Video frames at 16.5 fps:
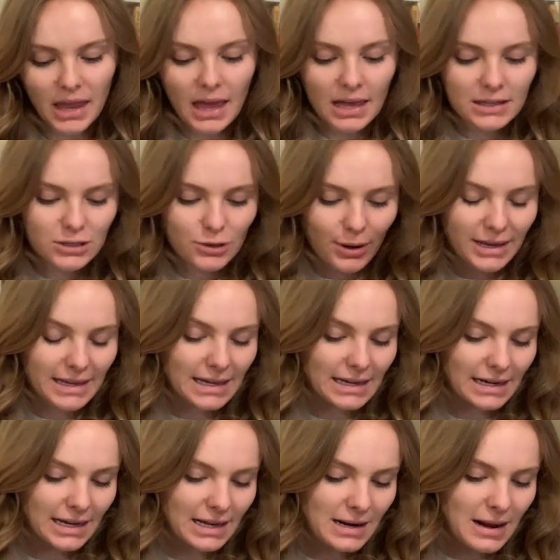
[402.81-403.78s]
So I get
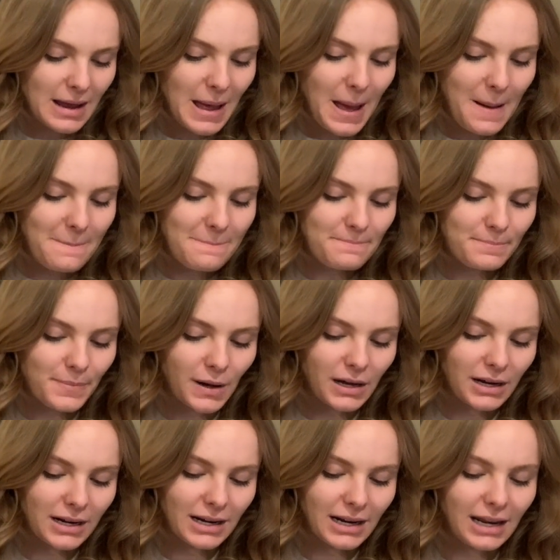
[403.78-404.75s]
it,
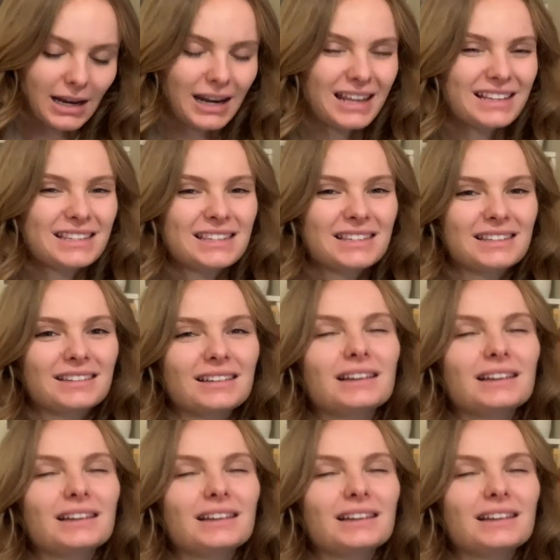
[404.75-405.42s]
but it is